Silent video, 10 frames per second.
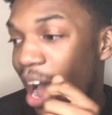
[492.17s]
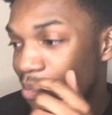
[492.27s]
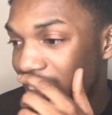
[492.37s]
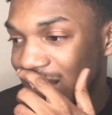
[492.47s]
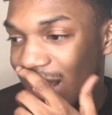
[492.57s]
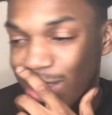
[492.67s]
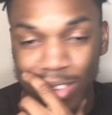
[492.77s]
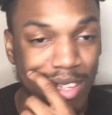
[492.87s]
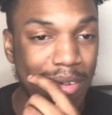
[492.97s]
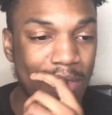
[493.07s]
I might add that
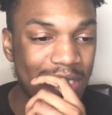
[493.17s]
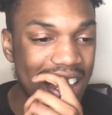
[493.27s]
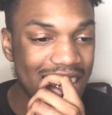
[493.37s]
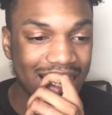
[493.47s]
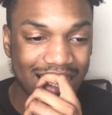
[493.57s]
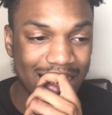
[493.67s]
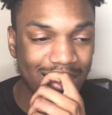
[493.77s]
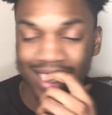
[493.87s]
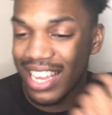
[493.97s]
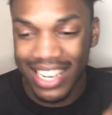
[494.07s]
song to my playlist
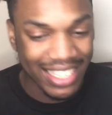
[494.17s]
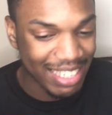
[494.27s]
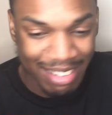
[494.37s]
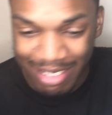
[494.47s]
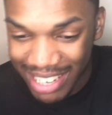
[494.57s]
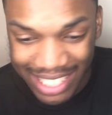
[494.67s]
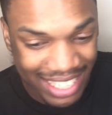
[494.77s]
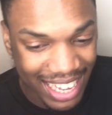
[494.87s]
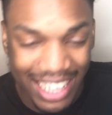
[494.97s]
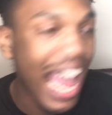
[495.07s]
still. TENNESSE
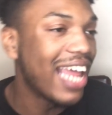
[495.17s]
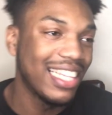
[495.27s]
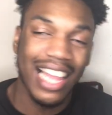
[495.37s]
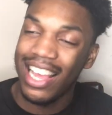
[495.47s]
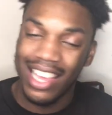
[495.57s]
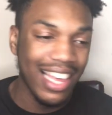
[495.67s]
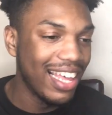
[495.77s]
WHISKEY. That.